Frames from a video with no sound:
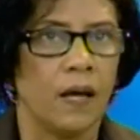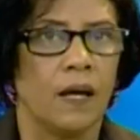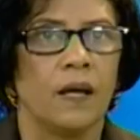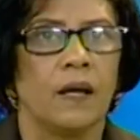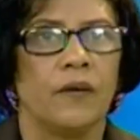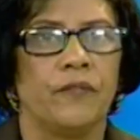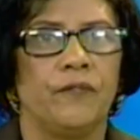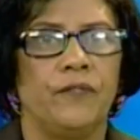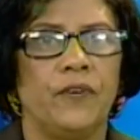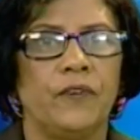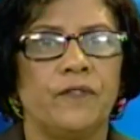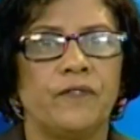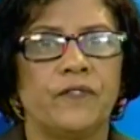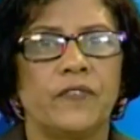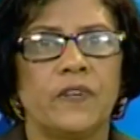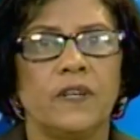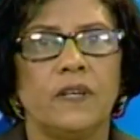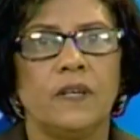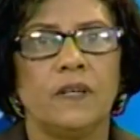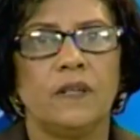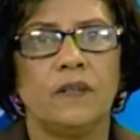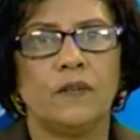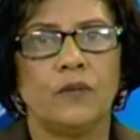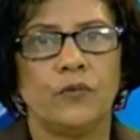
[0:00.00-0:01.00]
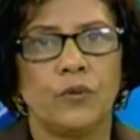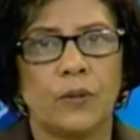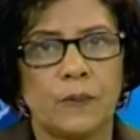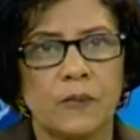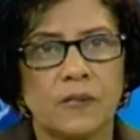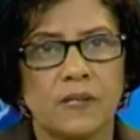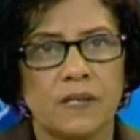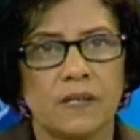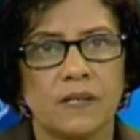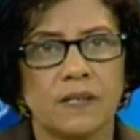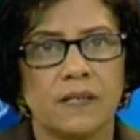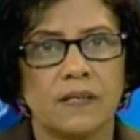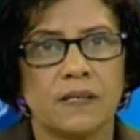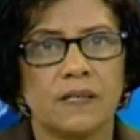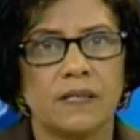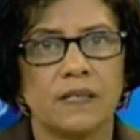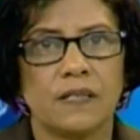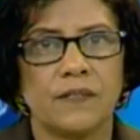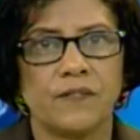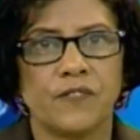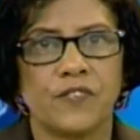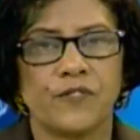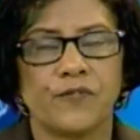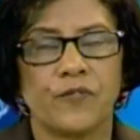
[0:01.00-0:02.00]
15
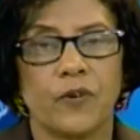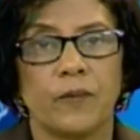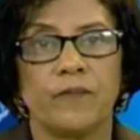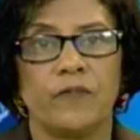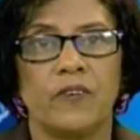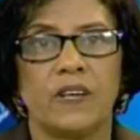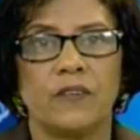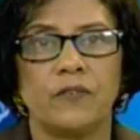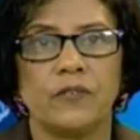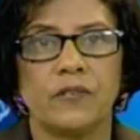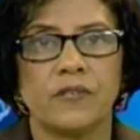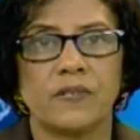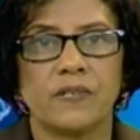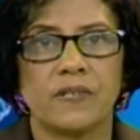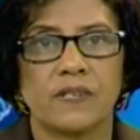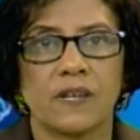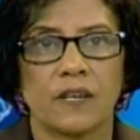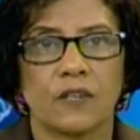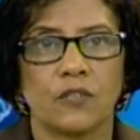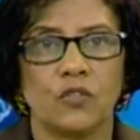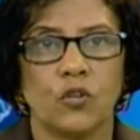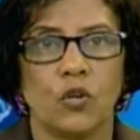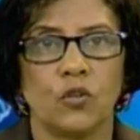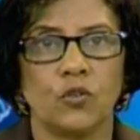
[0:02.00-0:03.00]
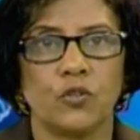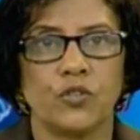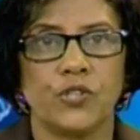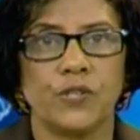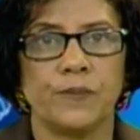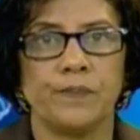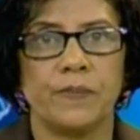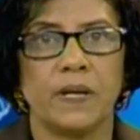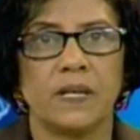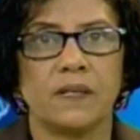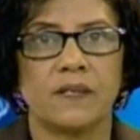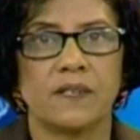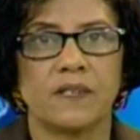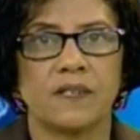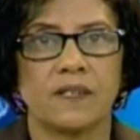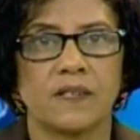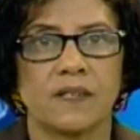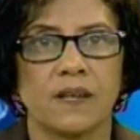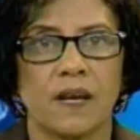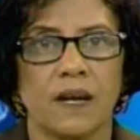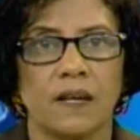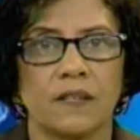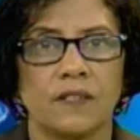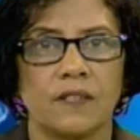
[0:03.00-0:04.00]
representatives from various technology-based
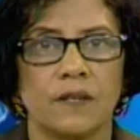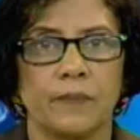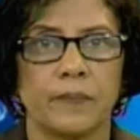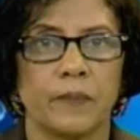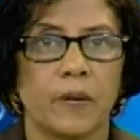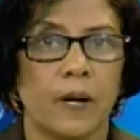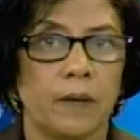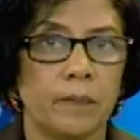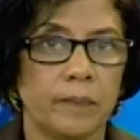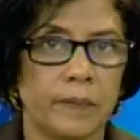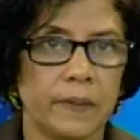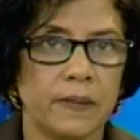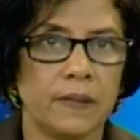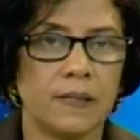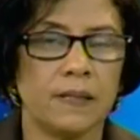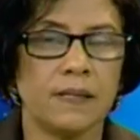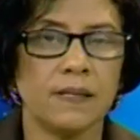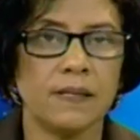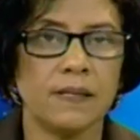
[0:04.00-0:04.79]
startup companies